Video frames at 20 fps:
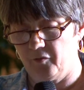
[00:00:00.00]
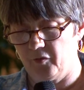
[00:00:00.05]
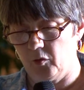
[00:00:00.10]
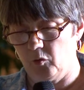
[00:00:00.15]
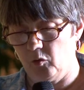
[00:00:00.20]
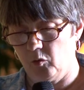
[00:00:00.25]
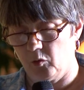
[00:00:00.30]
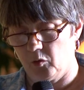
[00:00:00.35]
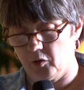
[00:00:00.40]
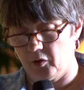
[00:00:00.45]
of
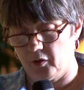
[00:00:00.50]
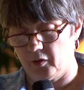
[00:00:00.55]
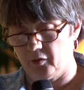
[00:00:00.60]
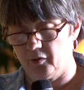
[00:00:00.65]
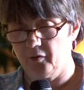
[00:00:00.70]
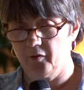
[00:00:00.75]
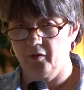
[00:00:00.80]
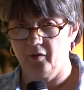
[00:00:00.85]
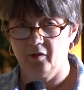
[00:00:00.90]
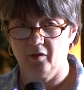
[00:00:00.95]
the
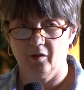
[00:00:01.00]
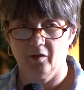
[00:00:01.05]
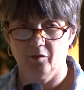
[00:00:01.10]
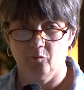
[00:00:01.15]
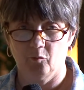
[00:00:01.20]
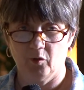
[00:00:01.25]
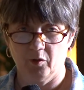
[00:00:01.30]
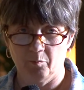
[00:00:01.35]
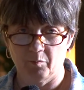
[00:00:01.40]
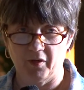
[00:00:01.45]
horror
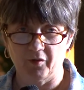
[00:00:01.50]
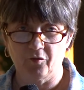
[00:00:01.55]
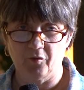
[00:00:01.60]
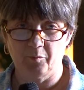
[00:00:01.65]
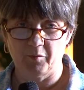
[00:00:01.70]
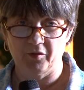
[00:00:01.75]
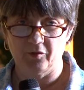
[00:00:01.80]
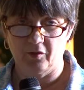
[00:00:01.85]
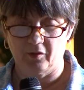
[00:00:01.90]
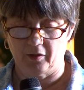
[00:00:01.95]
of what
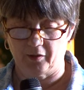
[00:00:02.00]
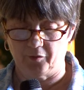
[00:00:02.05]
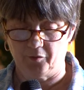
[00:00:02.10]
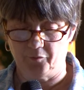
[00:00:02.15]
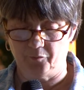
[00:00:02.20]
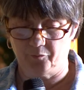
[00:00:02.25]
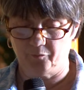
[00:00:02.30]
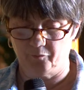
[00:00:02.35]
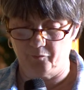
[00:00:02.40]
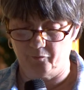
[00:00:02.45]
must be
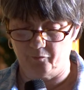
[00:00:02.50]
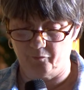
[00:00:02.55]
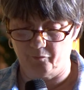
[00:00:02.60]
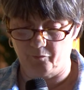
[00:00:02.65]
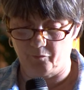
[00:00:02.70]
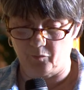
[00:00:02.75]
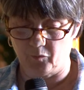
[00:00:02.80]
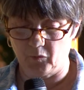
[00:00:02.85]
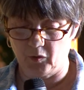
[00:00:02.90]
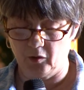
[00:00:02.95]
done.
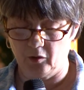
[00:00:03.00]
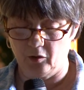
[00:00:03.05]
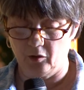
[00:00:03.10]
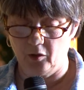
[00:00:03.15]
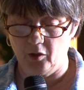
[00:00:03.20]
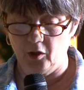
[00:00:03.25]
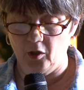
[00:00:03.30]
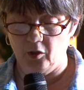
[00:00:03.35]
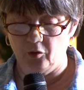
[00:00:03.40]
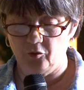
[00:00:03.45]

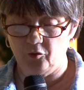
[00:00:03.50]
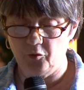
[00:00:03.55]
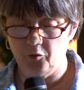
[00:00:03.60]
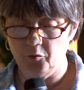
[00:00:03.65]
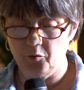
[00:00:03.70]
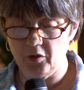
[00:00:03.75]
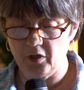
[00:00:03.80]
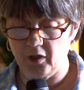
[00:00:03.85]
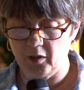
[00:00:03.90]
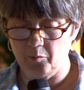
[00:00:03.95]
2
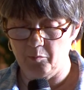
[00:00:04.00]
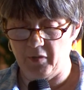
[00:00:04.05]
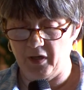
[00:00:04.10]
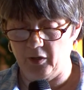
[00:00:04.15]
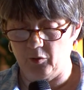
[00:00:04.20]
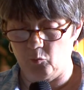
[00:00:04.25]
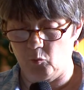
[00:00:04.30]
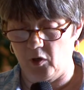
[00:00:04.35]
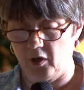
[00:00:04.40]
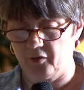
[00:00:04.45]
young
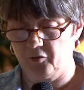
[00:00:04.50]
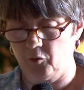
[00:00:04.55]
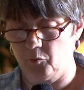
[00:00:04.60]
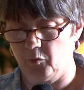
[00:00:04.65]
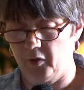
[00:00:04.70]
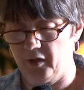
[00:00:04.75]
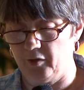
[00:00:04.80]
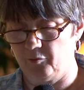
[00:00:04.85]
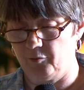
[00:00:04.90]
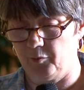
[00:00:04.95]
men walked
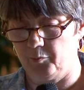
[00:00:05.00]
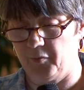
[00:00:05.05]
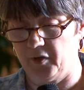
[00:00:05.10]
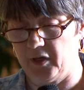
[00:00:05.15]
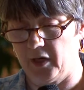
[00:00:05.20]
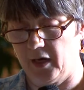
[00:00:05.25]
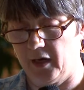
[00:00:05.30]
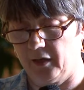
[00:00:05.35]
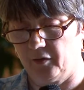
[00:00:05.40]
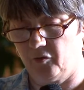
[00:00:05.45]
away from
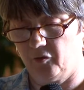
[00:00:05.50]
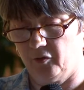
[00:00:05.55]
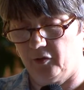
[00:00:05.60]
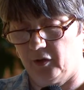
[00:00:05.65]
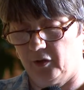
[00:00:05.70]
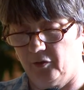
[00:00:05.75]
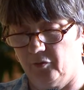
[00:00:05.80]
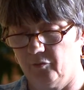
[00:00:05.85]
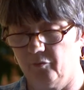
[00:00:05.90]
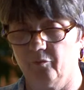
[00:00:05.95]
the
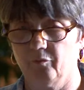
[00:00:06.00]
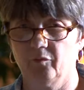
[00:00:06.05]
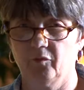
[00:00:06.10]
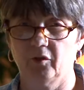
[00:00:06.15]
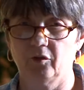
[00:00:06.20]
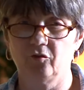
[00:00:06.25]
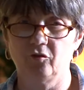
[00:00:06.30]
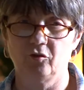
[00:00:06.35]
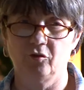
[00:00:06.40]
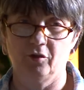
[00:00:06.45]
accident
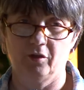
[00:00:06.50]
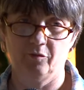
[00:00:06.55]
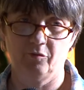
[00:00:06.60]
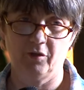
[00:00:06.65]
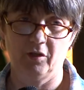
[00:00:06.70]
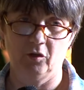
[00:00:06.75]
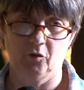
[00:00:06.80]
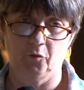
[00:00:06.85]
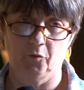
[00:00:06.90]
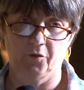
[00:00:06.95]
that should
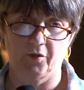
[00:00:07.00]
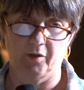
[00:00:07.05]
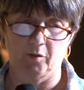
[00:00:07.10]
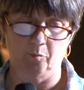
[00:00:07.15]
have killed